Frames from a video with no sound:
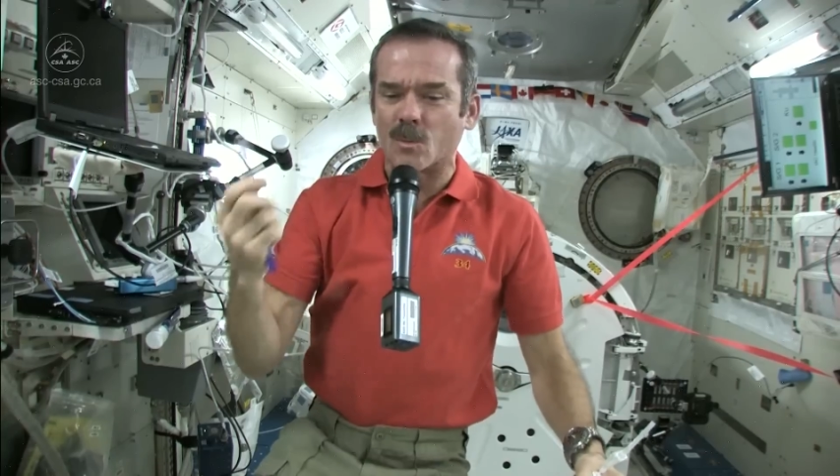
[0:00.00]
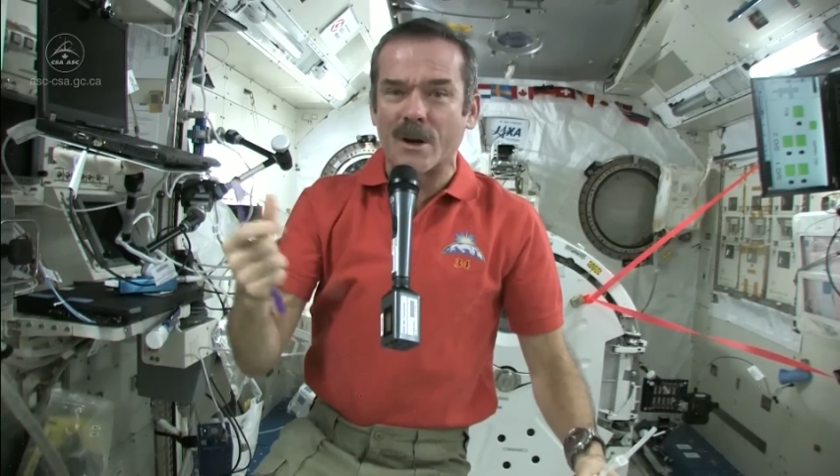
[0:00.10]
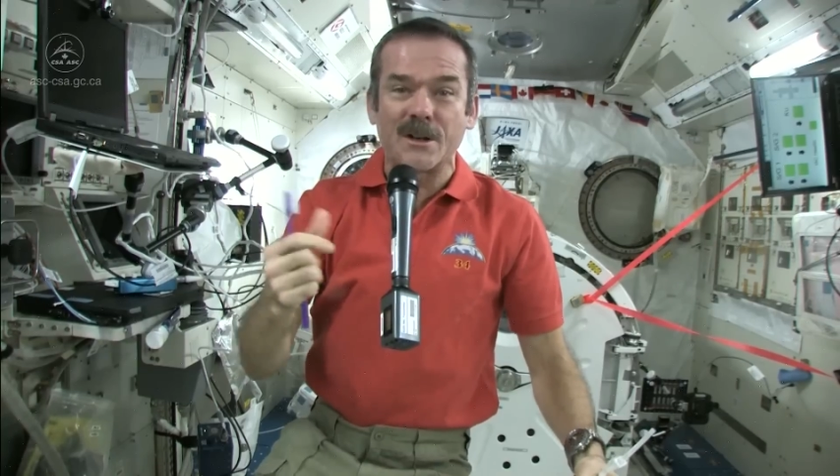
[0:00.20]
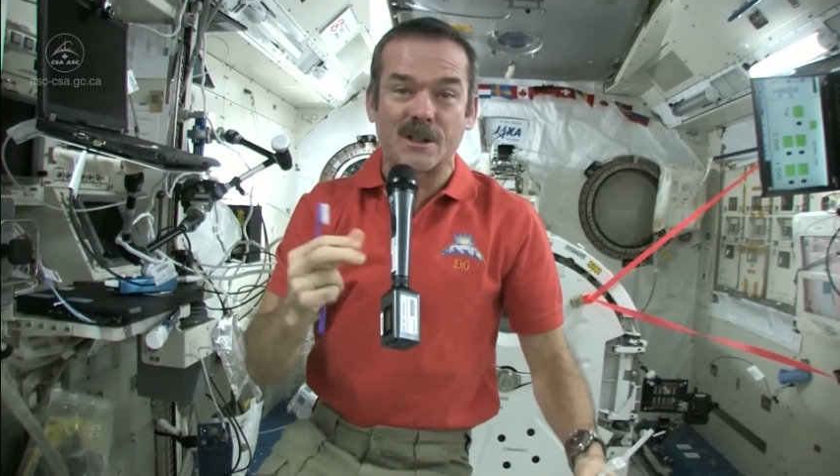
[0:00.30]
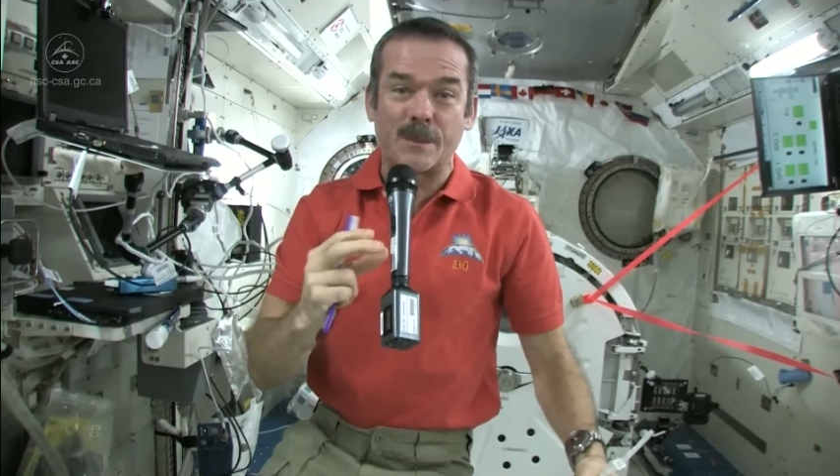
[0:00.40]
and
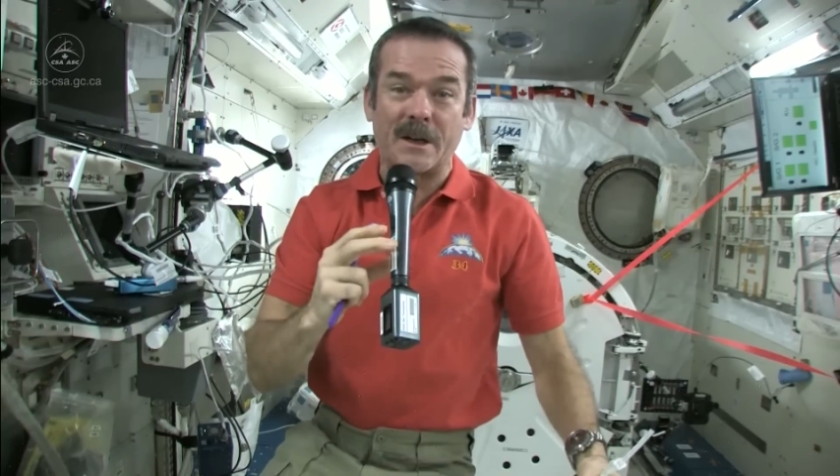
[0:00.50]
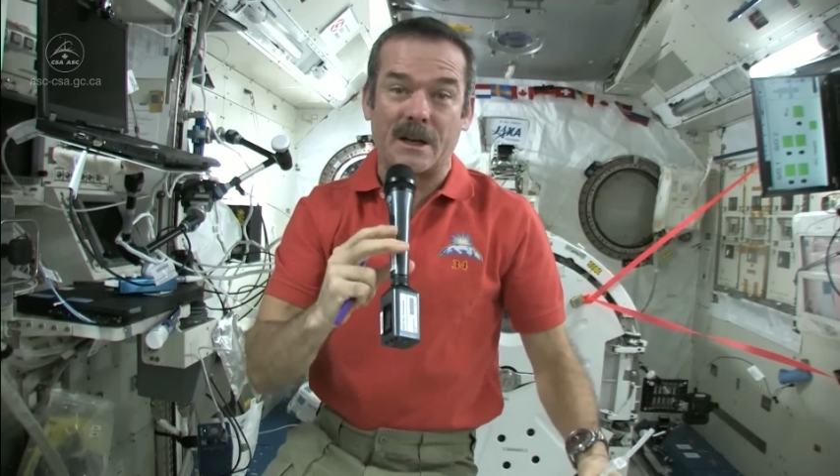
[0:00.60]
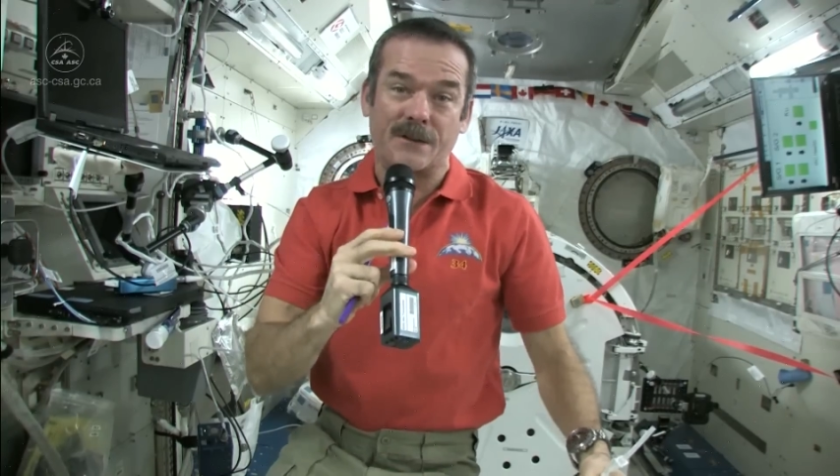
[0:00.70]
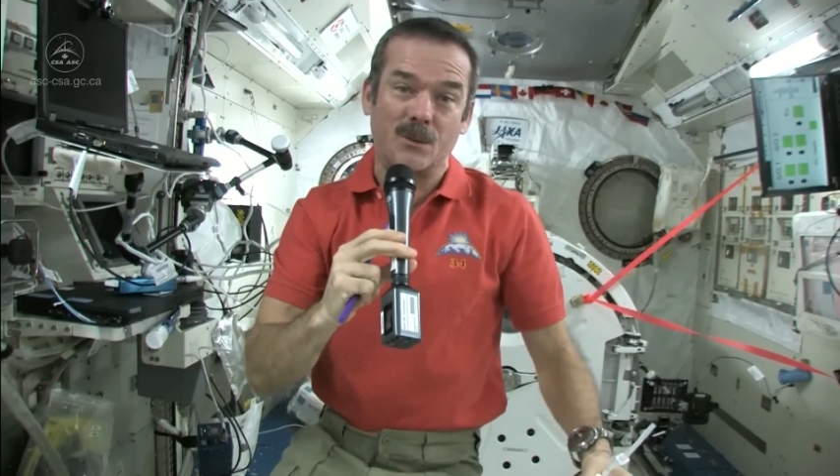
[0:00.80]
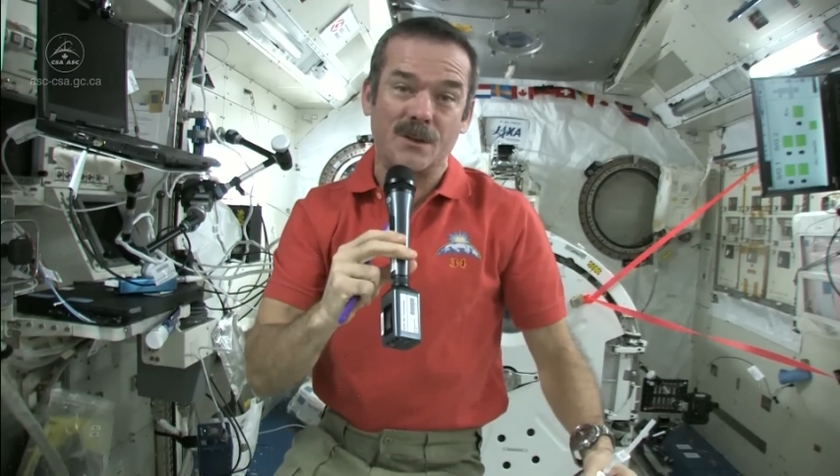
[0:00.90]
where do you spit
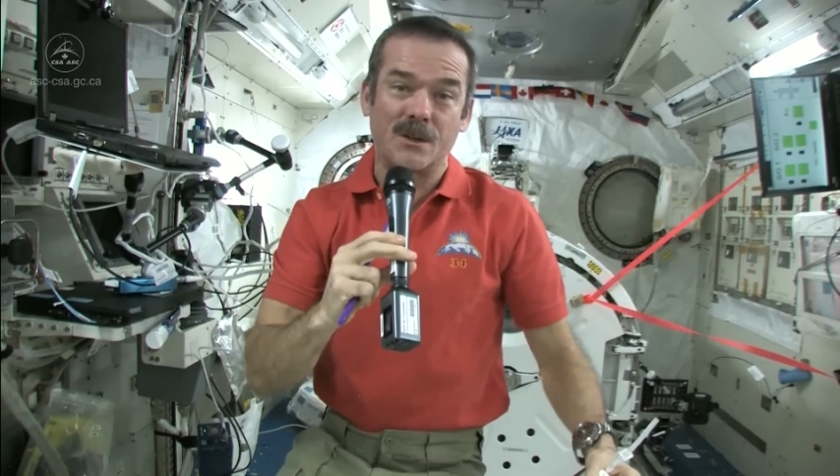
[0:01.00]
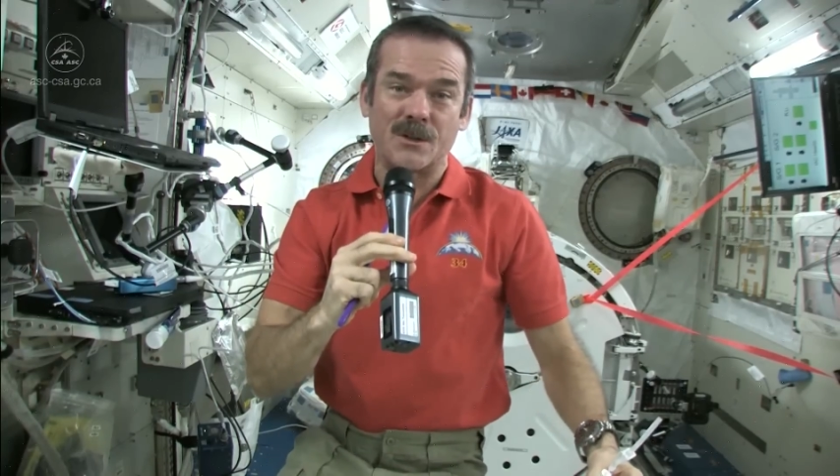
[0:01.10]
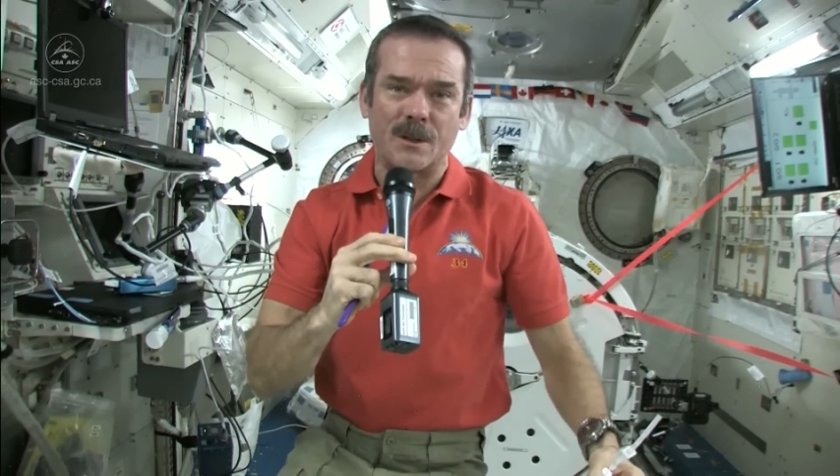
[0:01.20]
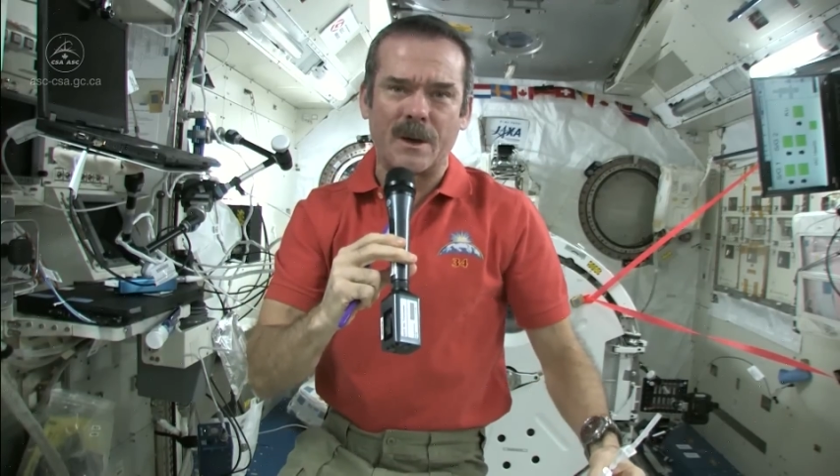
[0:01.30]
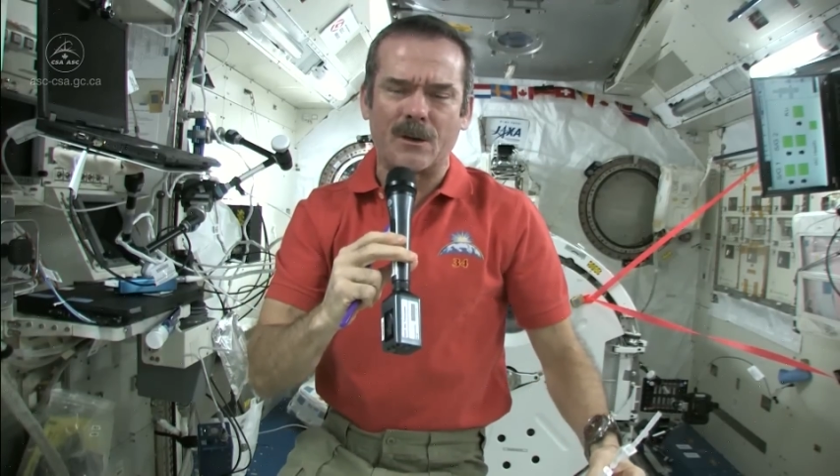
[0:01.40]
afterwards?
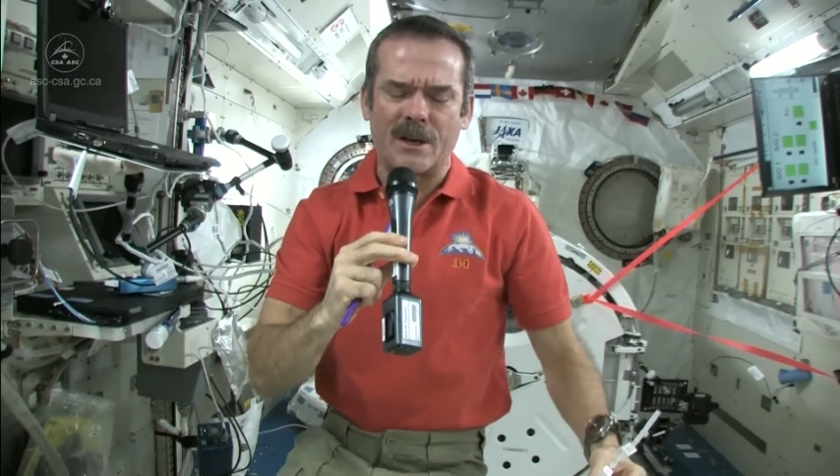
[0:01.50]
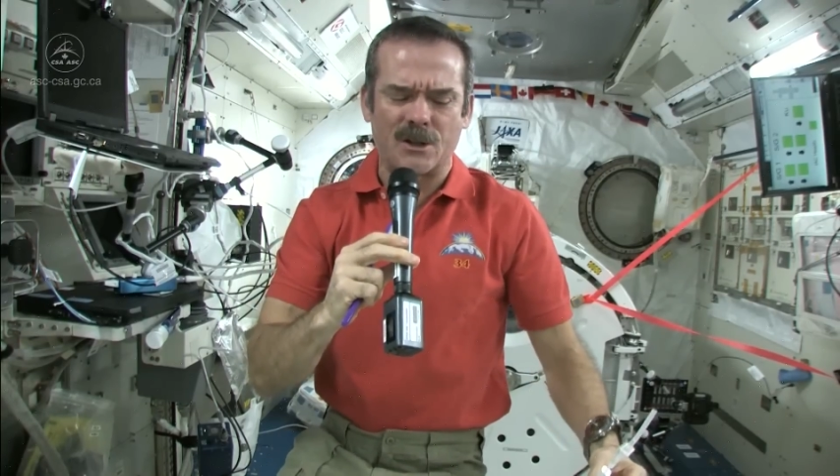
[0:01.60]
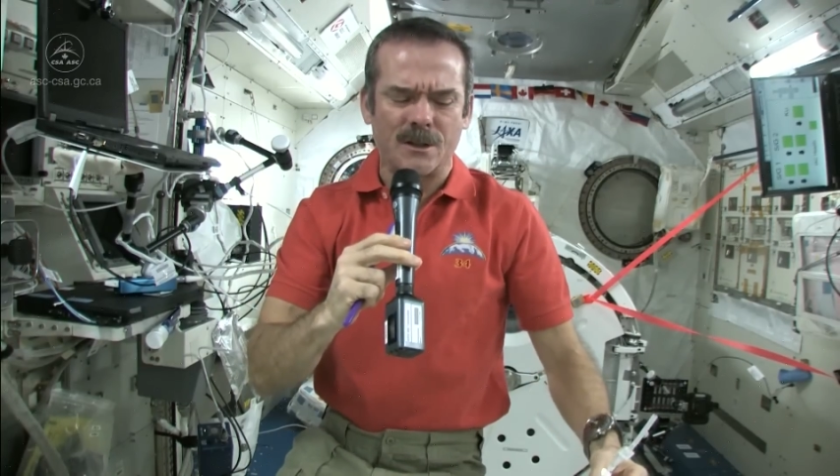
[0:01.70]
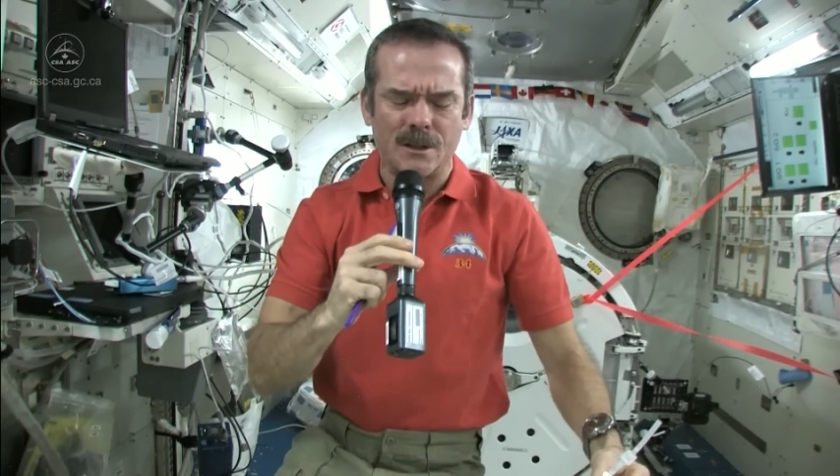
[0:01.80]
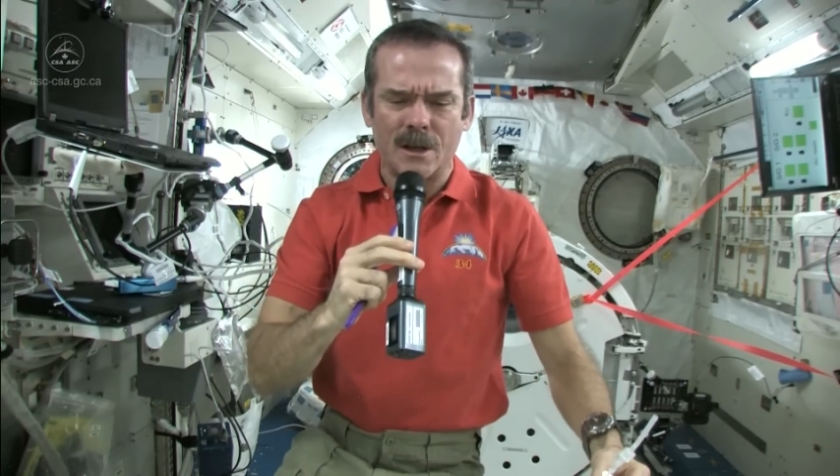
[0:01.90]
Those are the big
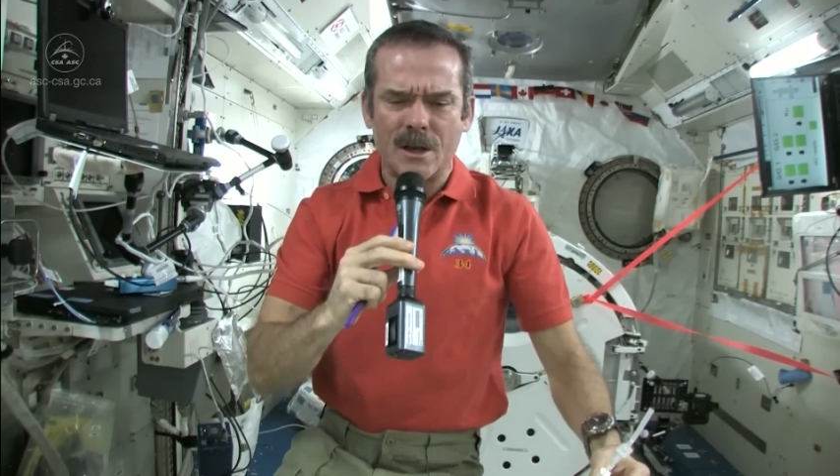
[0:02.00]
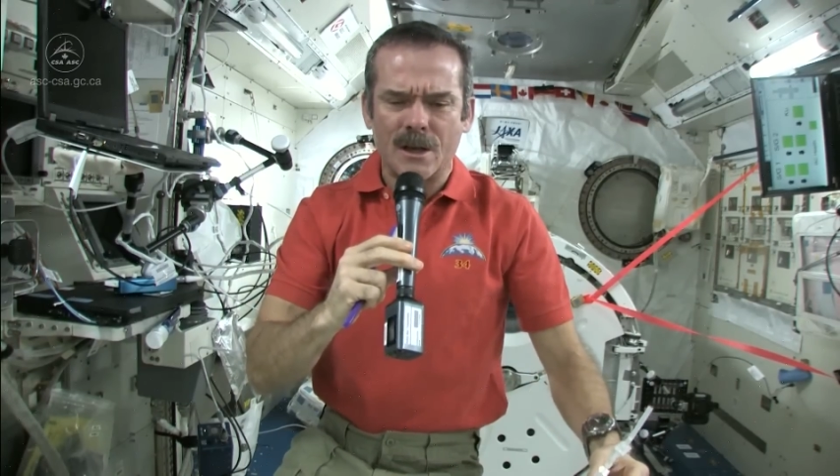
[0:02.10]
questions.